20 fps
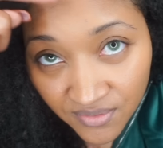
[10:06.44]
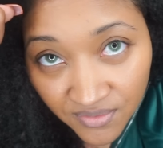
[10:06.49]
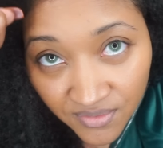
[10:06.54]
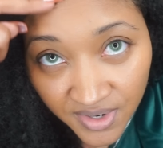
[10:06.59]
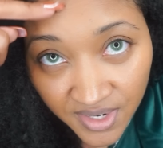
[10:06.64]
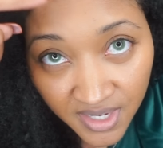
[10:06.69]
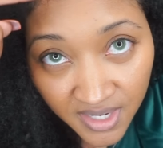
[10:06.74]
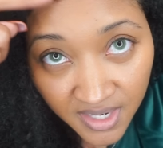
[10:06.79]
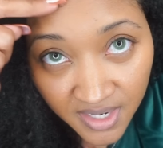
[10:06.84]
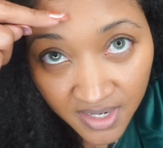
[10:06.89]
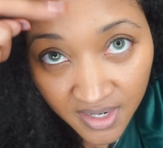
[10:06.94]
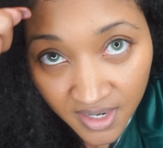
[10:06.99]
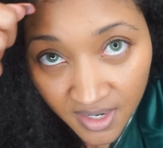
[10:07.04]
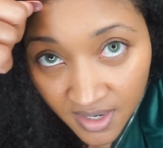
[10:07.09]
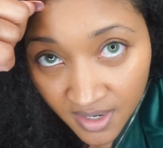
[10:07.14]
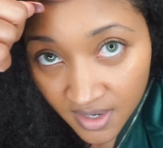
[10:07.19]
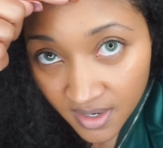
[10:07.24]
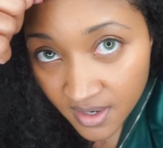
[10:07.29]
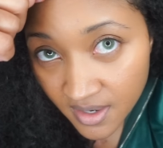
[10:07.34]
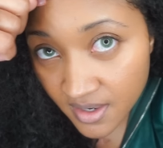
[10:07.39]

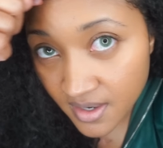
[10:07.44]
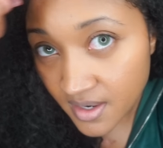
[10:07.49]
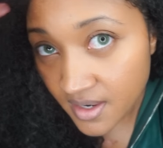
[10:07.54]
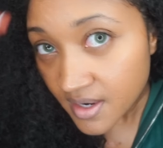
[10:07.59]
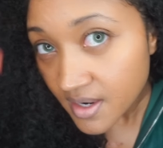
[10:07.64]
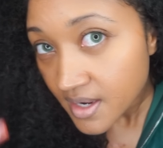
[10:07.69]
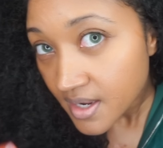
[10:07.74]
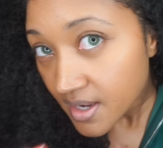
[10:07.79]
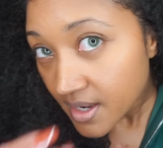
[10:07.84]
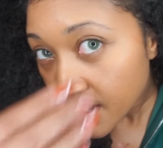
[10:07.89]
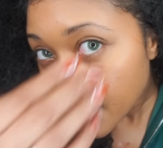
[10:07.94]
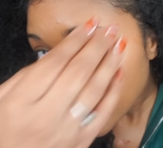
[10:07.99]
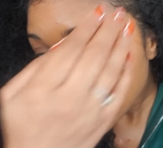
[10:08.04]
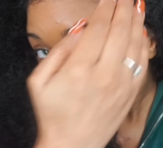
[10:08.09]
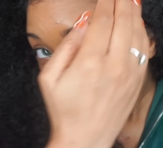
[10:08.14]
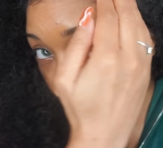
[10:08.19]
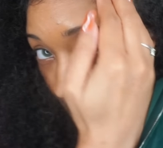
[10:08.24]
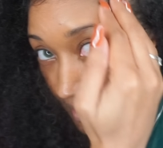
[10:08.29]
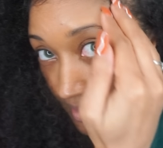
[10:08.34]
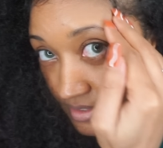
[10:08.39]
here
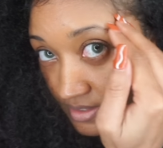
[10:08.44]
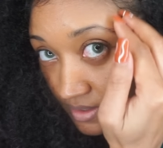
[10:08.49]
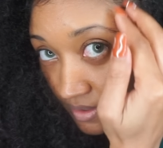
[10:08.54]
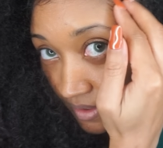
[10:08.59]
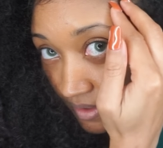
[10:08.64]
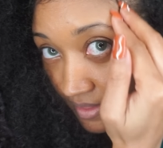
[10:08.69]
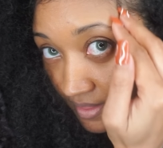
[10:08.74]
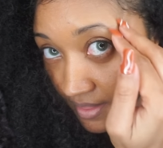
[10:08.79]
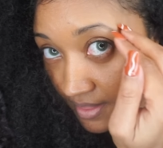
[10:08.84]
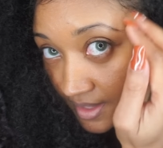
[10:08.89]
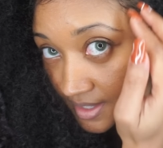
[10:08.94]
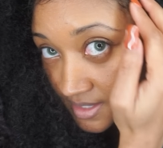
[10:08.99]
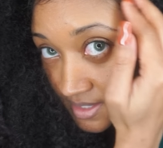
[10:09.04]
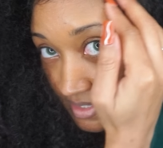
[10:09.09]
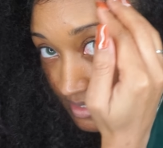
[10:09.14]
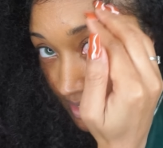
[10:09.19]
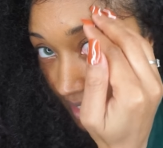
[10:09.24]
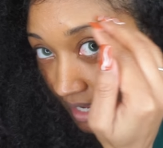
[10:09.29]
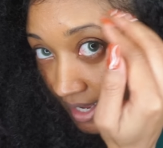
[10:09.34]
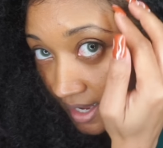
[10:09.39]
and on
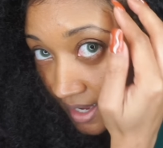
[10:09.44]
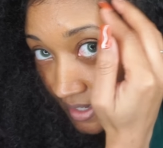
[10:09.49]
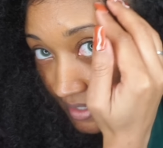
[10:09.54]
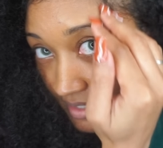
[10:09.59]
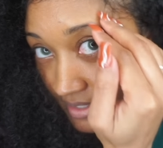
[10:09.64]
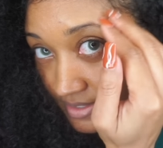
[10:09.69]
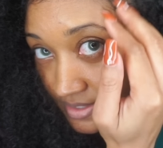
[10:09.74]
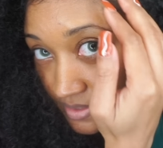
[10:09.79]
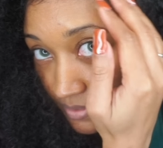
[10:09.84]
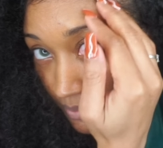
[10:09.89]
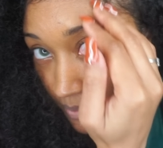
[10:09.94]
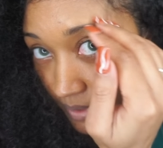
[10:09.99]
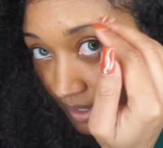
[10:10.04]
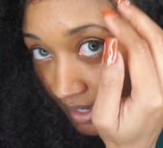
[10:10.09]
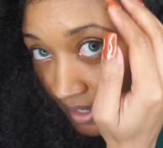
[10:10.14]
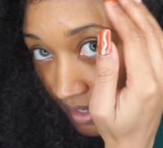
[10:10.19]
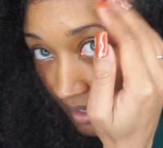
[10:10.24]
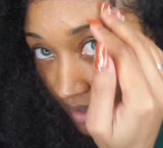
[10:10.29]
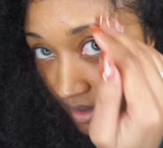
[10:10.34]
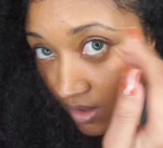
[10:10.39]
this side as
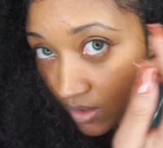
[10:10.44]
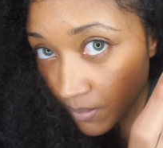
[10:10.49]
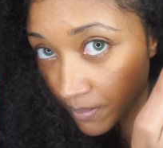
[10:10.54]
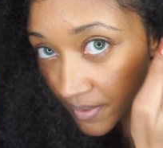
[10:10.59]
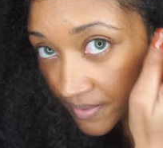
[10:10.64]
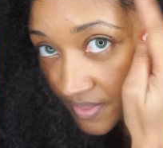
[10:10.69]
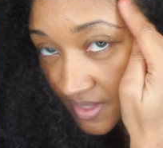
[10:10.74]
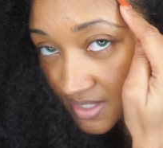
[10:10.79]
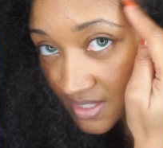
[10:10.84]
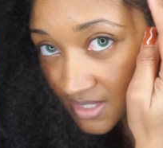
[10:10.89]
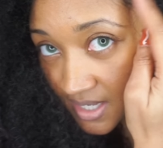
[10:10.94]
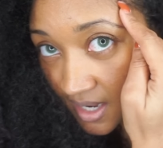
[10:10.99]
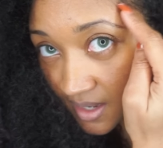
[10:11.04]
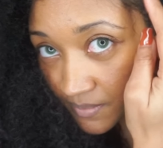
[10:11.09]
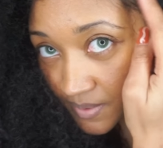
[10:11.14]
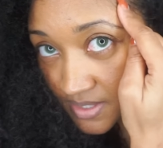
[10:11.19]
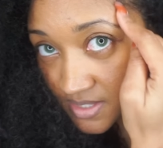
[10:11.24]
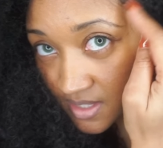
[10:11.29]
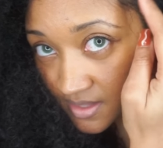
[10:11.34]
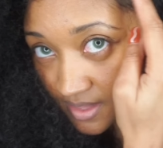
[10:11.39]
well. But this
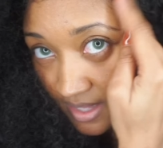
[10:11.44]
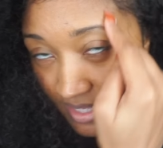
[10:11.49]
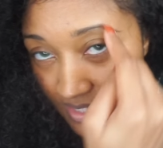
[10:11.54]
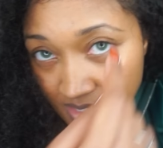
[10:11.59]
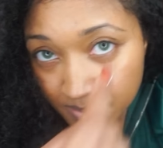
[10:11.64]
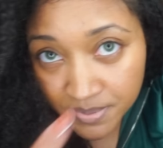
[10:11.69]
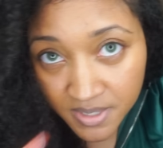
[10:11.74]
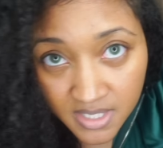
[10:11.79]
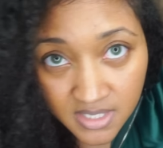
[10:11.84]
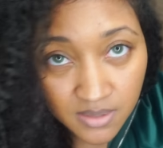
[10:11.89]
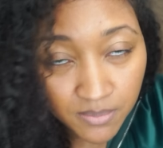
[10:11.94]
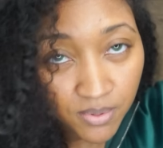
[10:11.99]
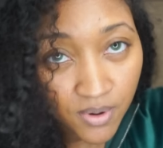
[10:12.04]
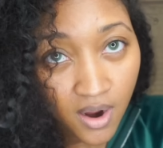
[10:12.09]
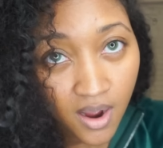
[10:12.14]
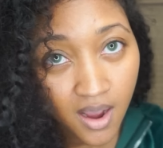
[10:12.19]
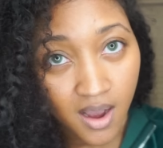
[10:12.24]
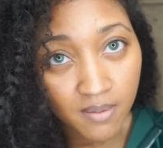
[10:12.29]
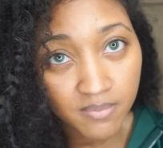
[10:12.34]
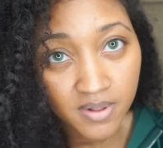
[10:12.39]
side wasn't that as big as a
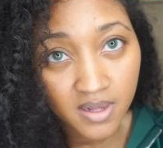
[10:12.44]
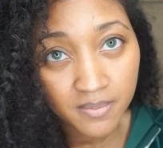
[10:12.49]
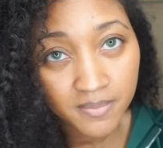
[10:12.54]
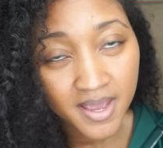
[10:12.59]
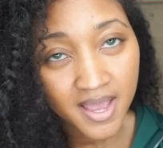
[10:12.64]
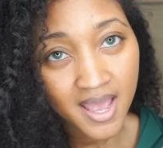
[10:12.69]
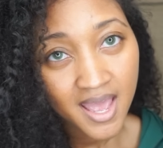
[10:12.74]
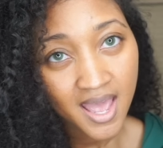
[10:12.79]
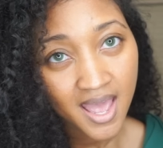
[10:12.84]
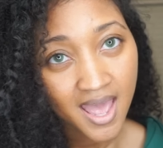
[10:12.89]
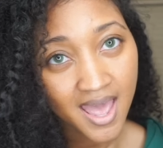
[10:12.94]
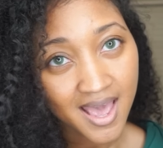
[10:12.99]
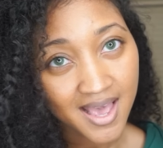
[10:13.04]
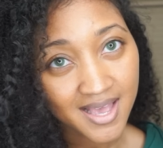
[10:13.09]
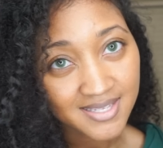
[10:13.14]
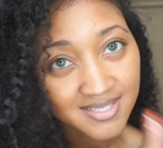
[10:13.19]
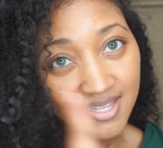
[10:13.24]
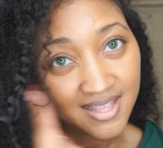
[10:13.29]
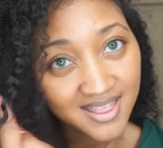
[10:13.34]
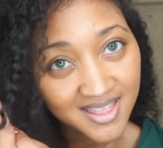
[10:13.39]
problem
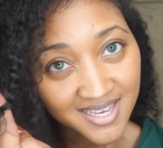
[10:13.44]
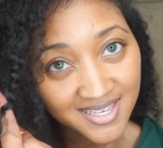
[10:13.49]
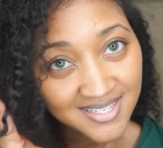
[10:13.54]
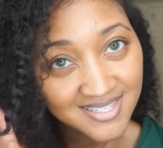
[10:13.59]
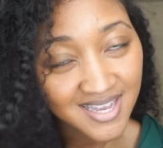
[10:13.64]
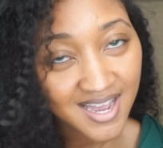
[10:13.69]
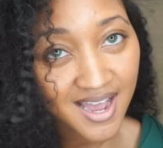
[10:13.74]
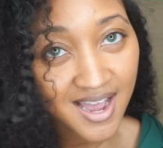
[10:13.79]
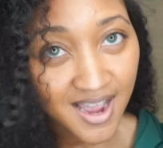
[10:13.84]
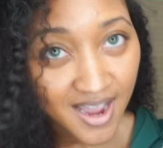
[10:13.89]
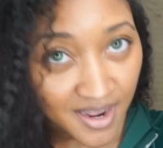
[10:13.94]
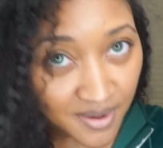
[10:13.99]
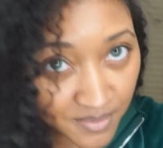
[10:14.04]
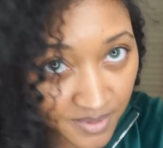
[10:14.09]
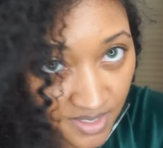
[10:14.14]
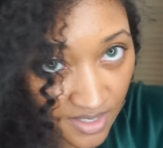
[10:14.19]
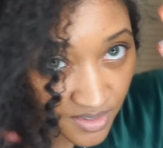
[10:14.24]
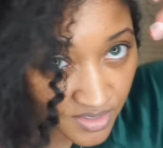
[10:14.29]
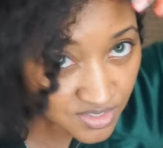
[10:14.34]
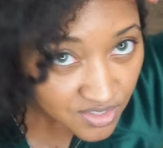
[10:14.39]
as this side,
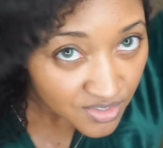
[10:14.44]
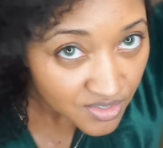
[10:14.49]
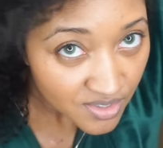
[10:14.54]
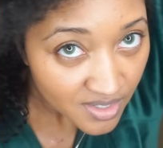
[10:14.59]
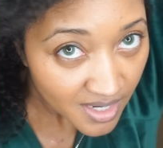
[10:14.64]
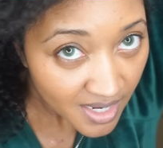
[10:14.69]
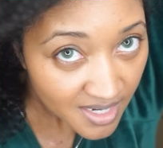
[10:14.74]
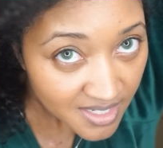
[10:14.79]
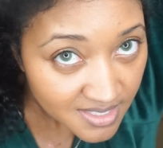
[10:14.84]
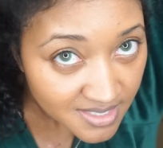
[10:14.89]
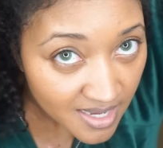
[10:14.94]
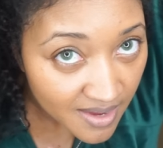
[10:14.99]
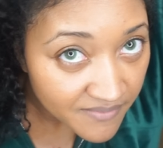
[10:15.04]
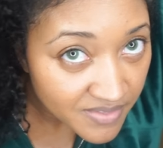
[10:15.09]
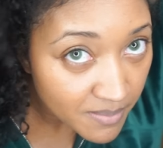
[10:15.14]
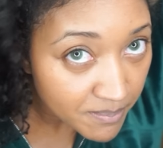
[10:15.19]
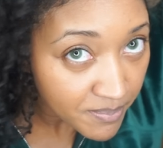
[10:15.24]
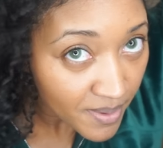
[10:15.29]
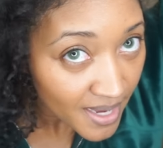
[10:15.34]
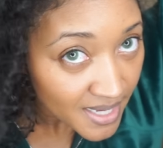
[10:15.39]
which I'll show you guys. Save
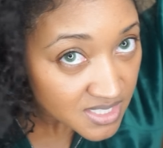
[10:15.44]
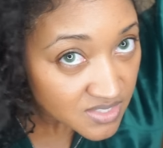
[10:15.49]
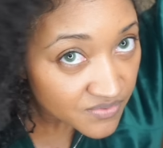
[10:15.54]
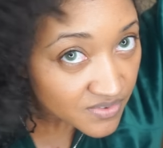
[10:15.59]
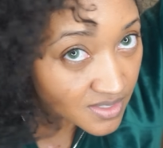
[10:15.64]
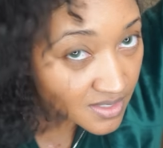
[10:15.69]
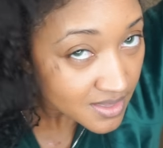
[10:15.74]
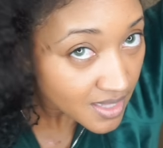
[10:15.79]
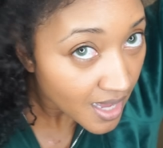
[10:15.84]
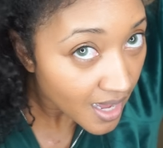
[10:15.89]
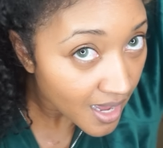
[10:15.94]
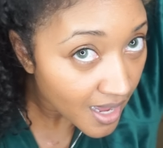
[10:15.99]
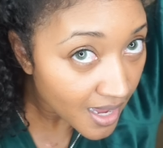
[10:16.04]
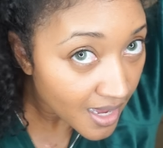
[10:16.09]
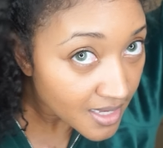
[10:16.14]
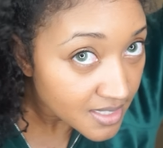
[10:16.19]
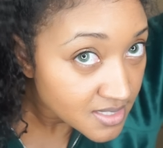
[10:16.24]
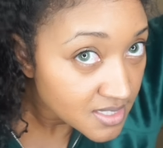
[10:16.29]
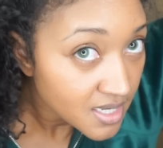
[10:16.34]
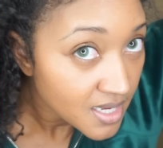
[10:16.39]
the best for
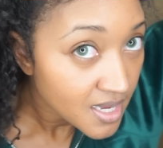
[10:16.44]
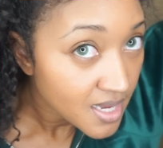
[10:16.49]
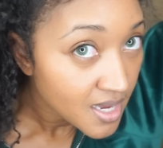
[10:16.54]
last.